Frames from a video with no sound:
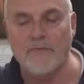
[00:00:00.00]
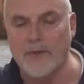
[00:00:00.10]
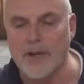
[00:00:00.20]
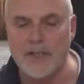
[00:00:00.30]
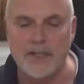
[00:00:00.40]

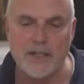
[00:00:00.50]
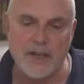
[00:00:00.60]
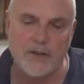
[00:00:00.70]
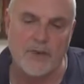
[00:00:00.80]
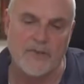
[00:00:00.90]
friends.
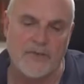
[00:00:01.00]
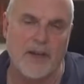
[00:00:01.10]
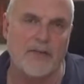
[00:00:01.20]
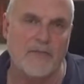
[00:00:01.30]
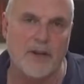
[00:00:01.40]
Uh, Rev
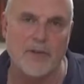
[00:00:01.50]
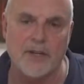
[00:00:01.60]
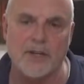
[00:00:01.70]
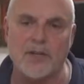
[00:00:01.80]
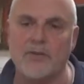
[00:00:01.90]
Kev
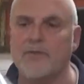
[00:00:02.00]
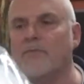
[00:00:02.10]
coming to you